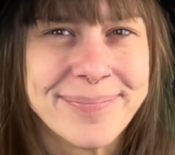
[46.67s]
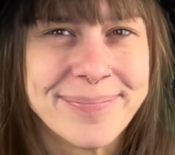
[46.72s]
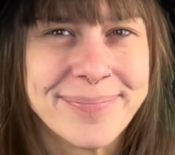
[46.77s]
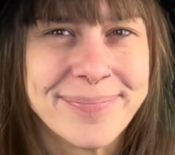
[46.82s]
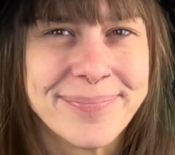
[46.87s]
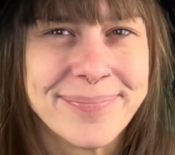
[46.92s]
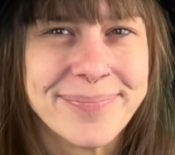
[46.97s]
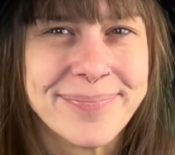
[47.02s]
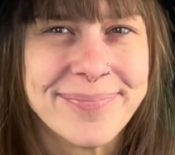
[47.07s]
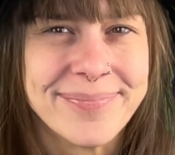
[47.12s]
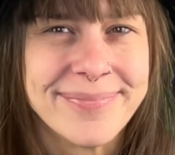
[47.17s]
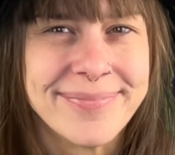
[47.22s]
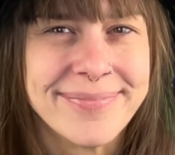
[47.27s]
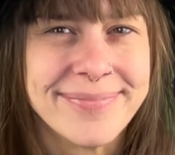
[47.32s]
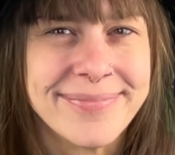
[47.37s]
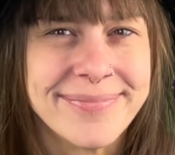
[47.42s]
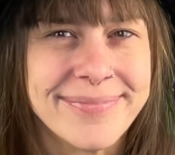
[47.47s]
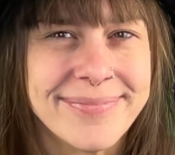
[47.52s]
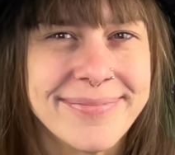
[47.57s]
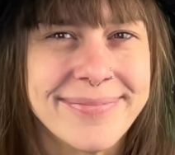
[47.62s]

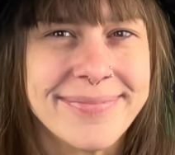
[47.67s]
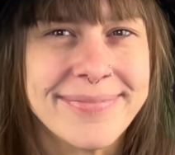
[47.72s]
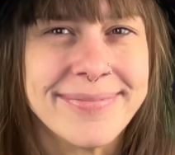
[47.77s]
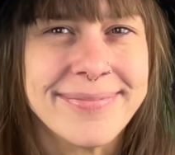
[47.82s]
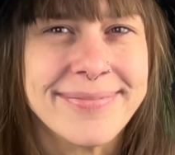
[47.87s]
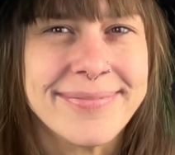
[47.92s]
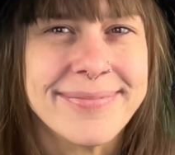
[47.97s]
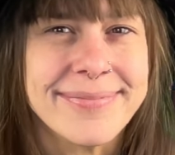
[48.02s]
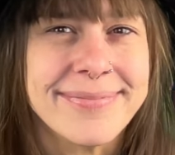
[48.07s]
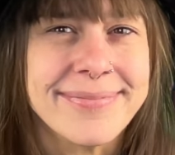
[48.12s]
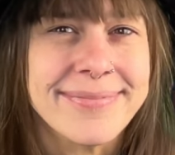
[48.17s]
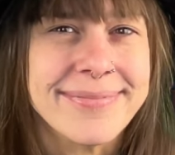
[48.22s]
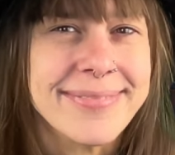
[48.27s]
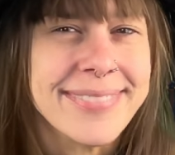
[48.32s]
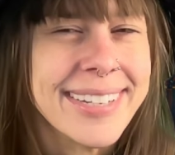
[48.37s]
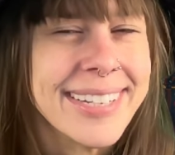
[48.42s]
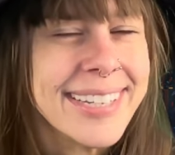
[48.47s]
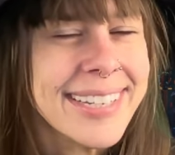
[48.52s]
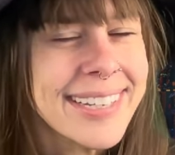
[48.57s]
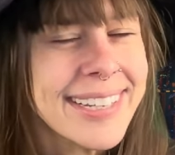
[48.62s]

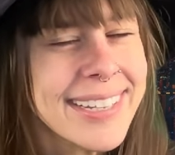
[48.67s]
(no one is talking)